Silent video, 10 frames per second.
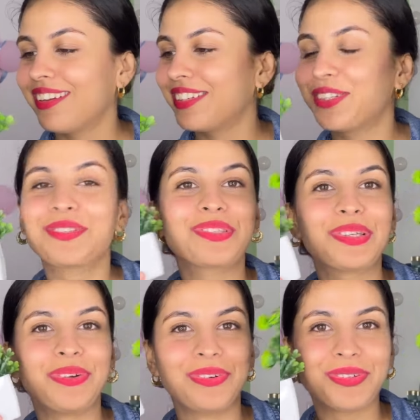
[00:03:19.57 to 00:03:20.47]
just
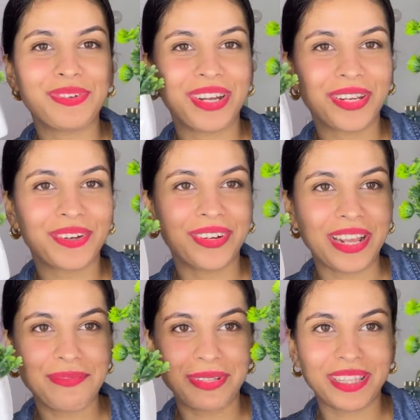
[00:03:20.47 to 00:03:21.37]
cute. Very cute.
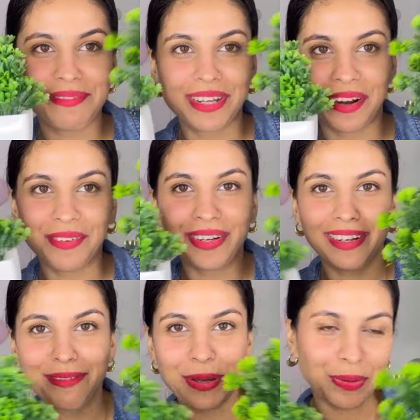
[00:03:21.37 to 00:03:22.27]
I'll put them around
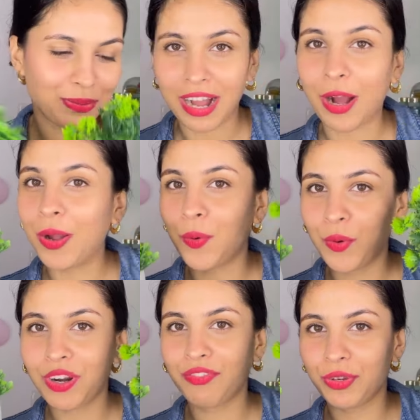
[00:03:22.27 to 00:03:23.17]
in my room. I
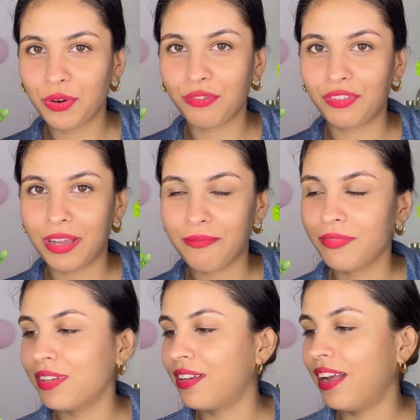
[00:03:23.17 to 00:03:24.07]
own a few of them
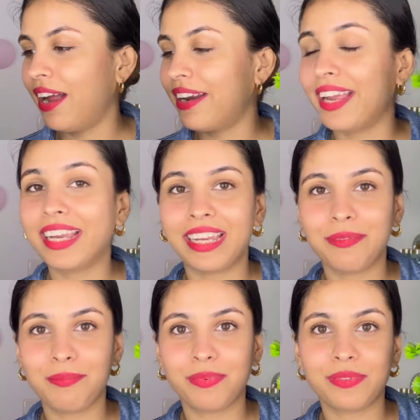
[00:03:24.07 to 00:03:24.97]
and I keep
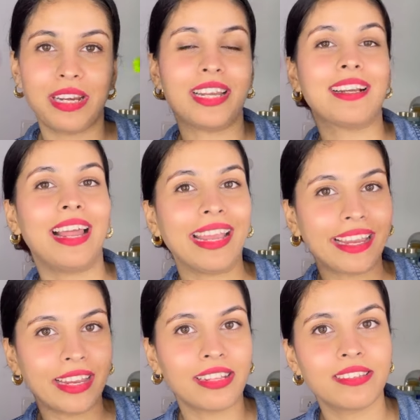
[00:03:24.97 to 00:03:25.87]

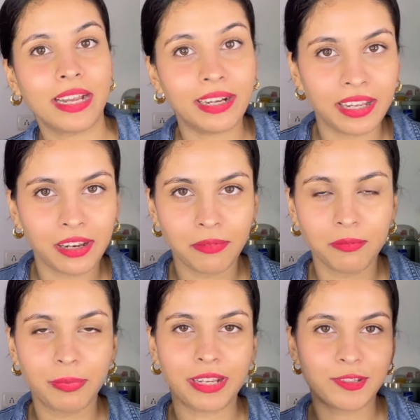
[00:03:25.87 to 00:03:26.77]
liking and sending him
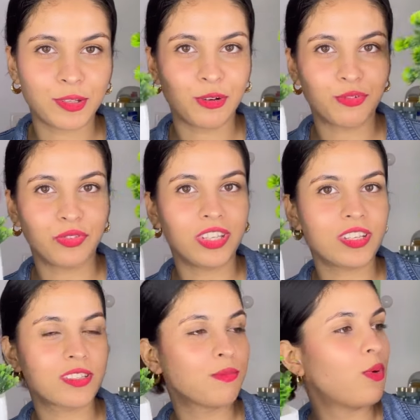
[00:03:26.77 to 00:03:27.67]
pics of these
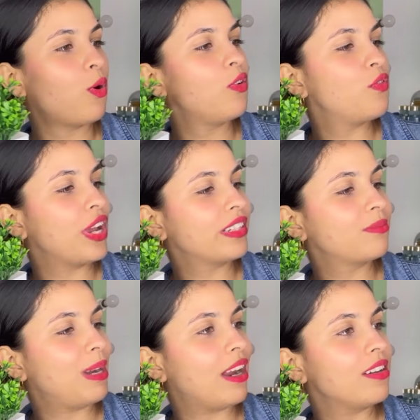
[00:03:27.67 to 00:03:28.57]
small fake
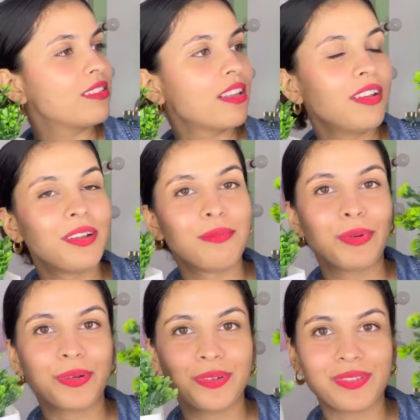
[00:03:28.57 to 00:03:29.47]
plants,
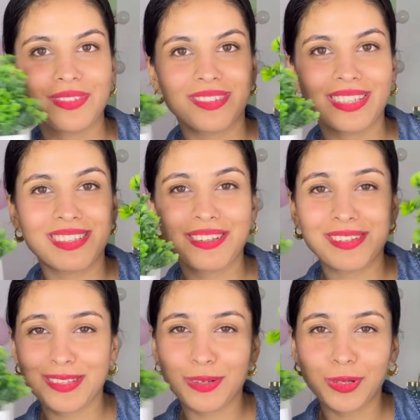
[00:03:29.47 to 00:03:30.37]
because it's
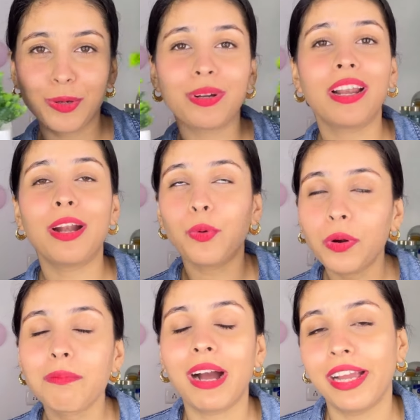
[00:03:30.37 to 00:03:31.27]
just so cute, and I
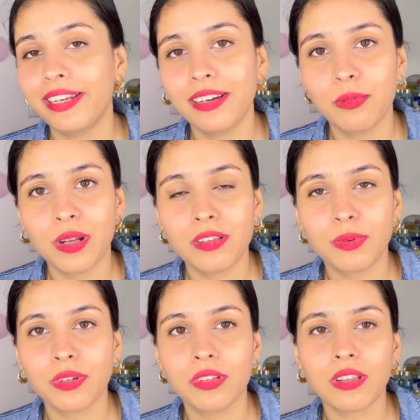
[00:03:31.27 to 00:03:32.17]
don't buy real ones
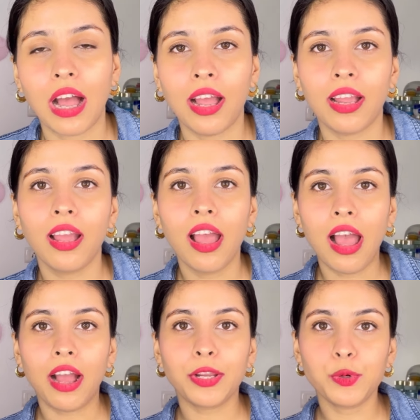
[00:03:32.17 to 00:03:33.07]
because I
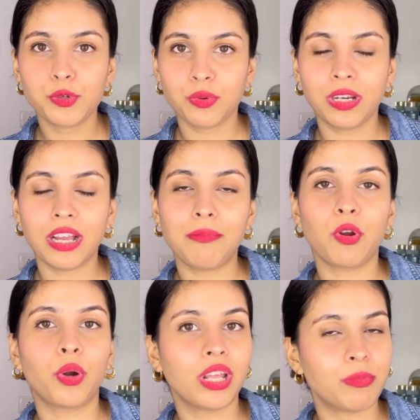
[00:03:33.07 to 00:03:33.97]
usually am
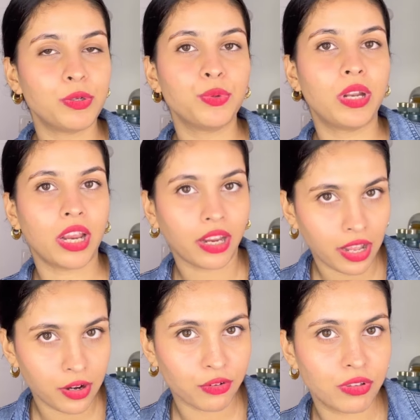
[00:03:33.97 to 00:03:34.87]
not able to take
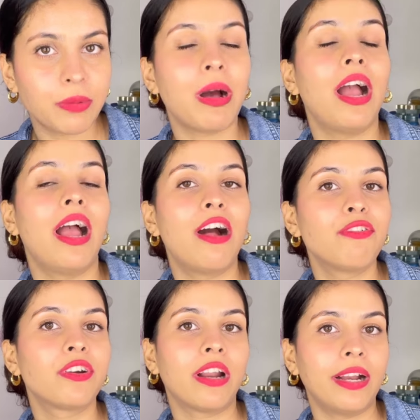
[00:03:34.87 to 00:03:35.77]
care of them. I have
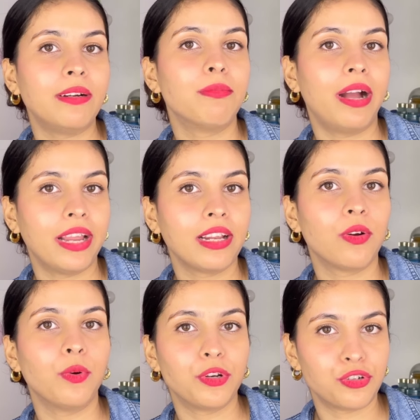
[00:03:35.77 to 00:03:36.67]
tried buying
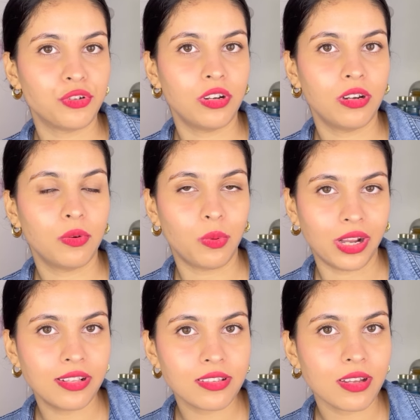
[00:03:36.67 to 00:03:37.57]
original
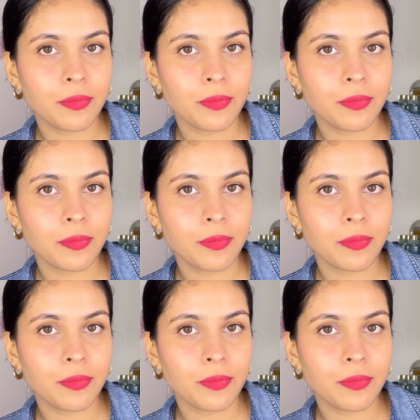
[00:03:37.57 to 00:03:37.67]
ones,